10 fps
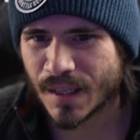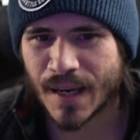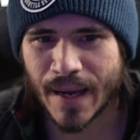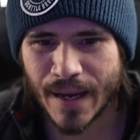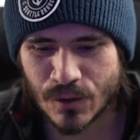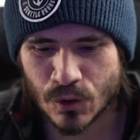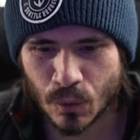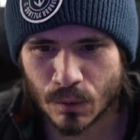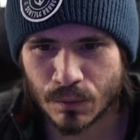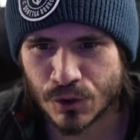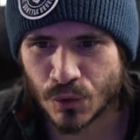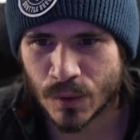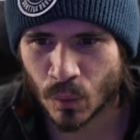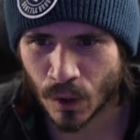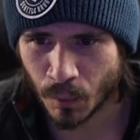like a casual
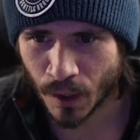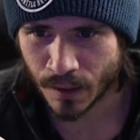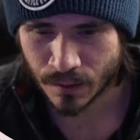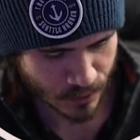streetwear brand?